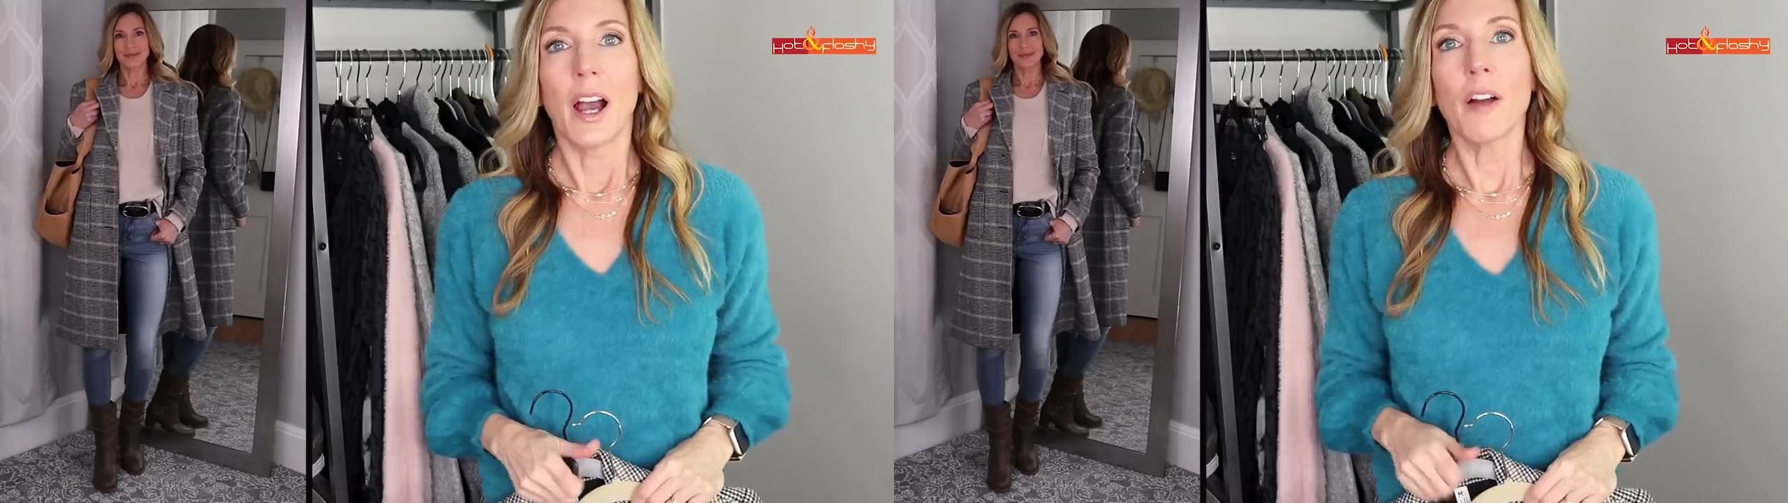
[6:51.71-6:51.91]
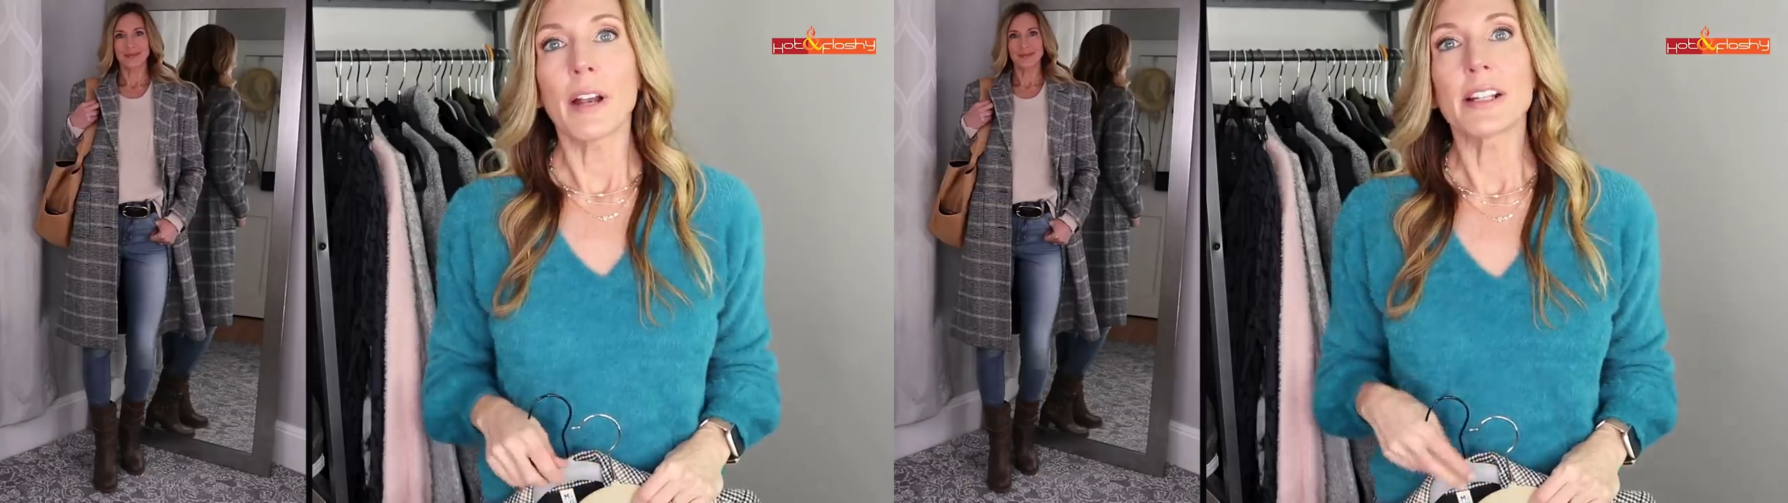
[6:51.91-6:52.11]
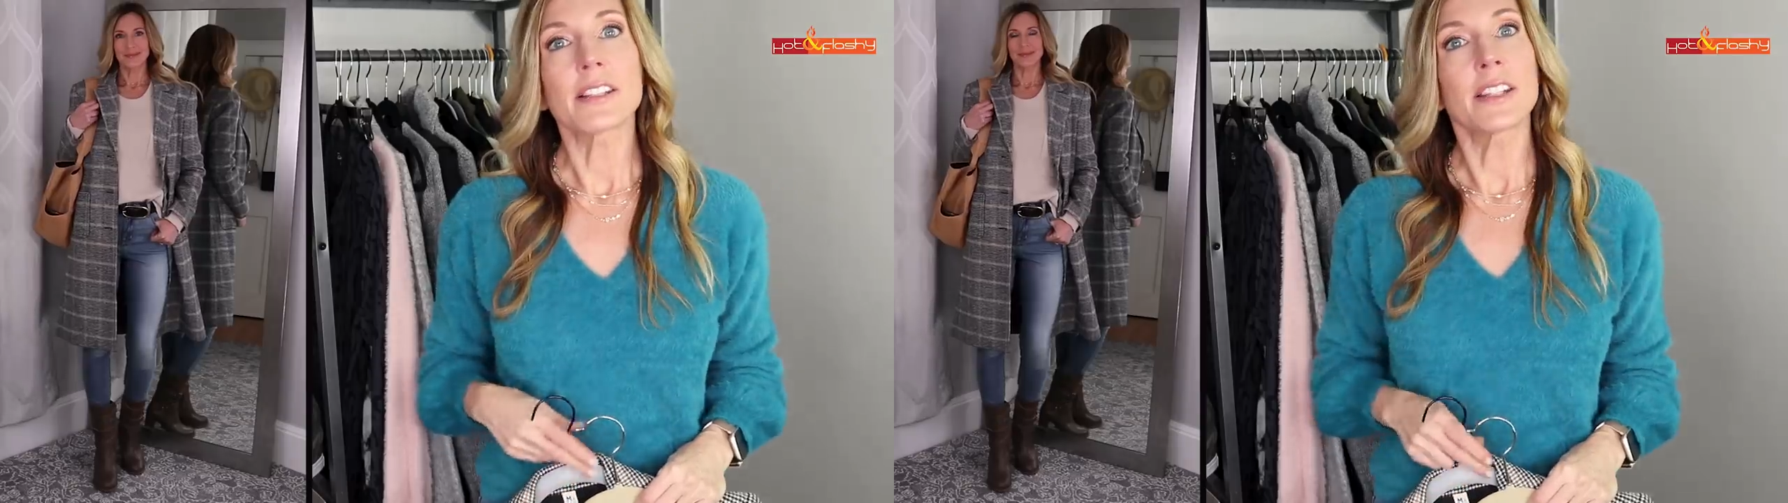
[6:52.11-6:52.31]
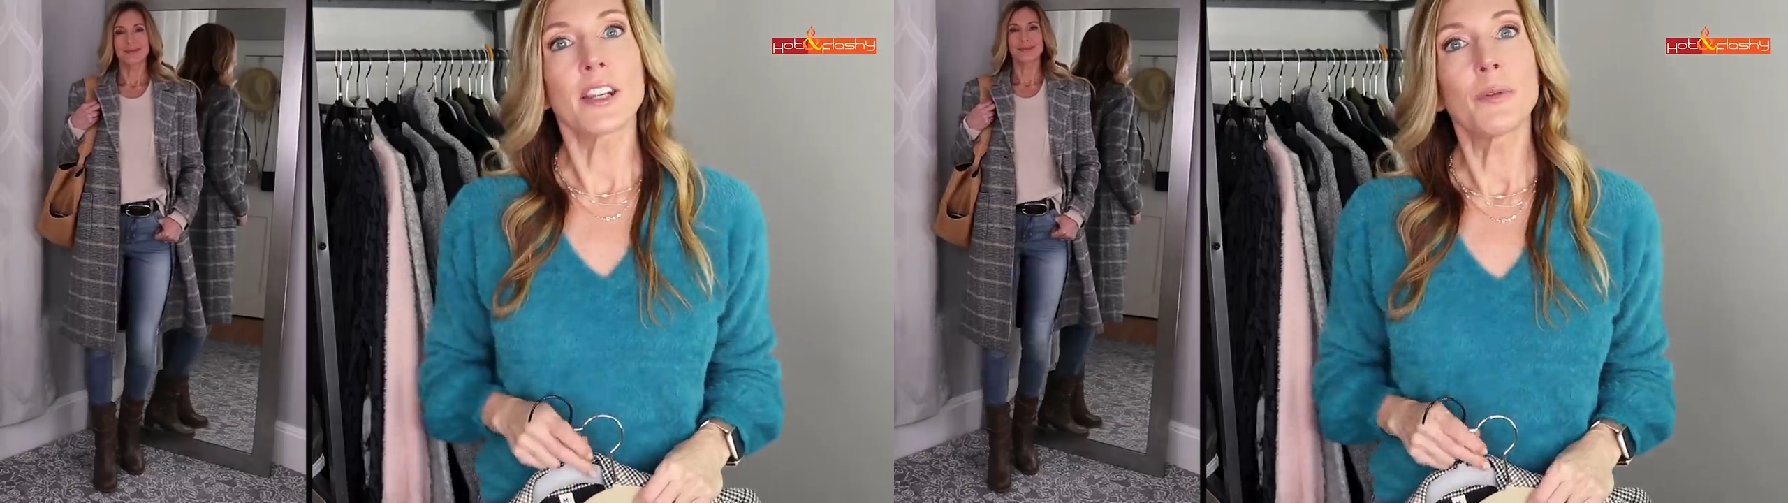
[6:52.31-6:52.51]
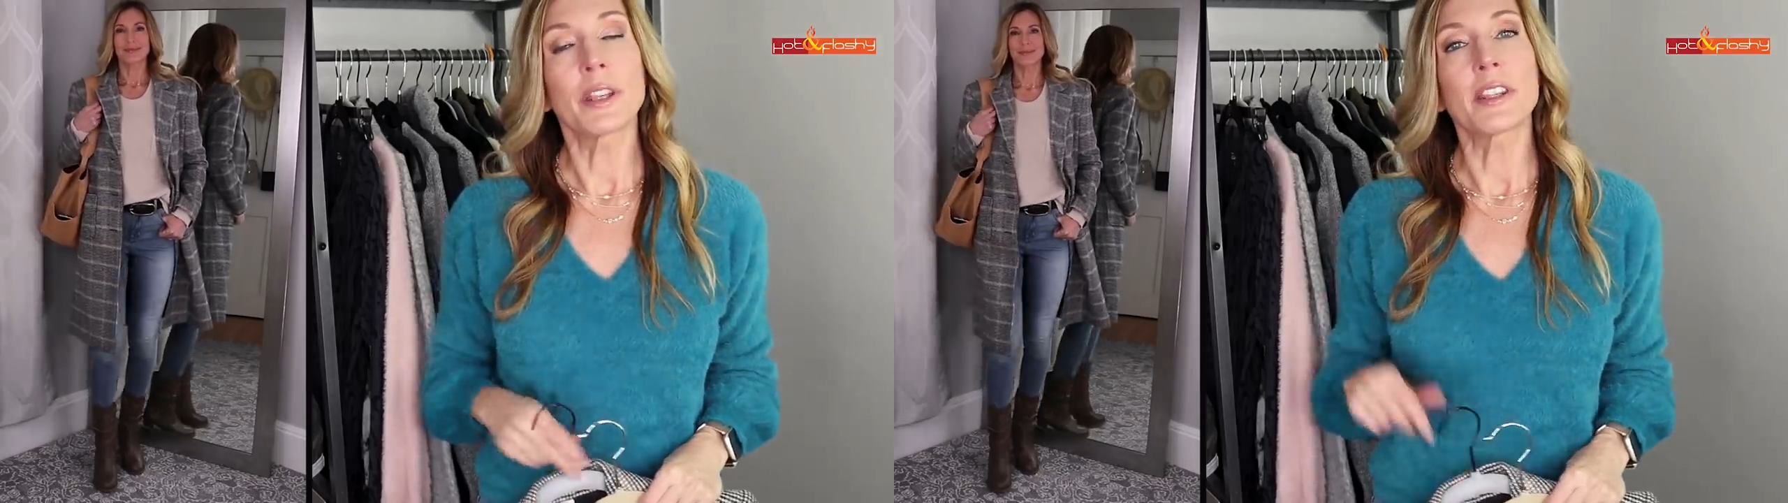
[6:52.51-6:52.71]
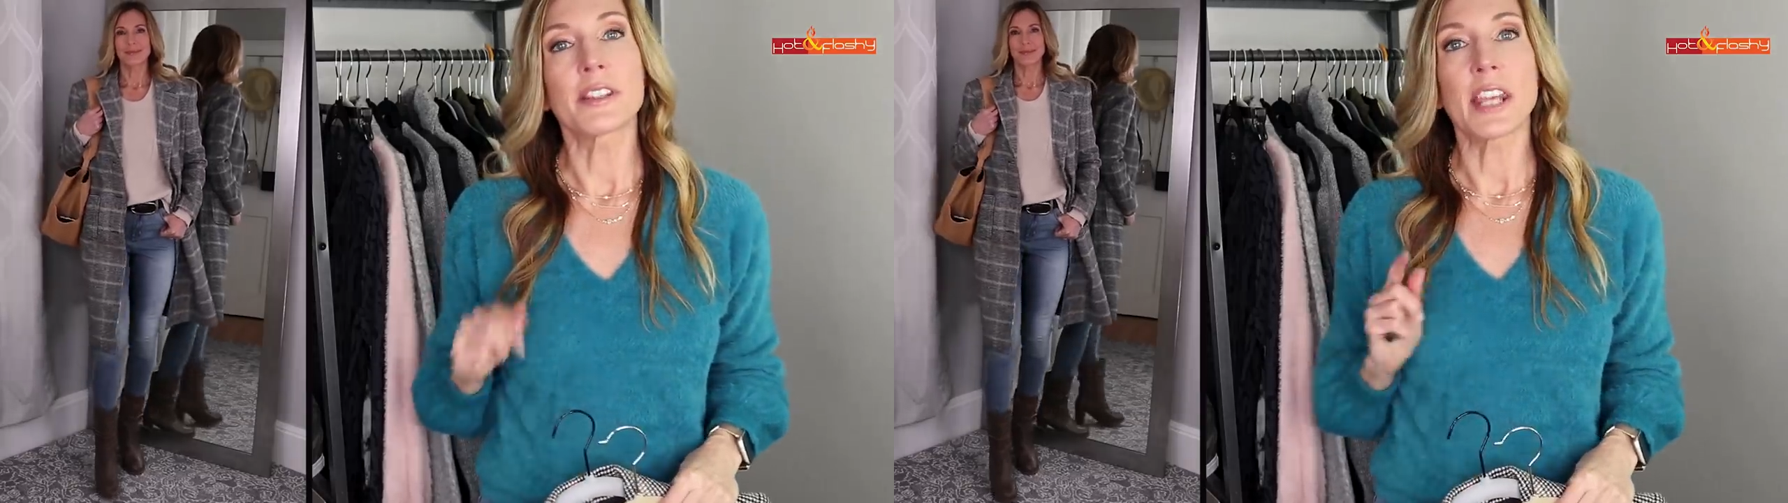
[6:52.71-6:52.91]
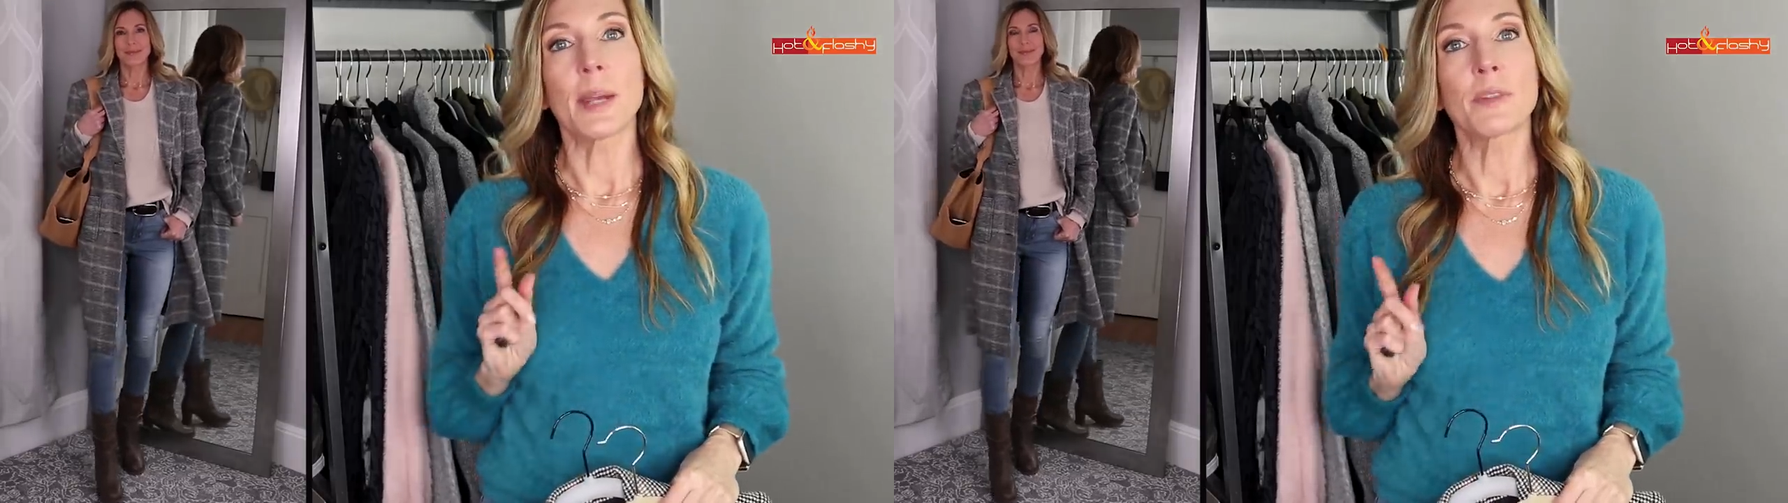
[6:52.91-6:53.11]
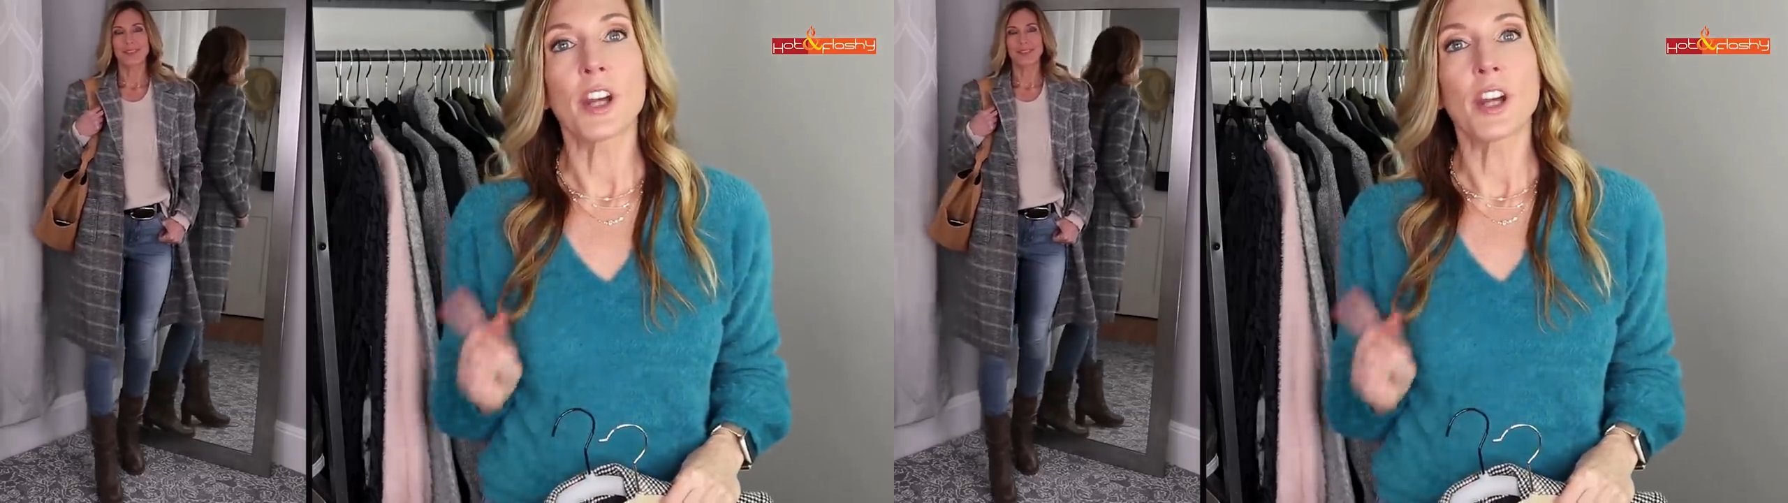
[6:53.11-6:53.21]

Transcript: All right, sticking with the same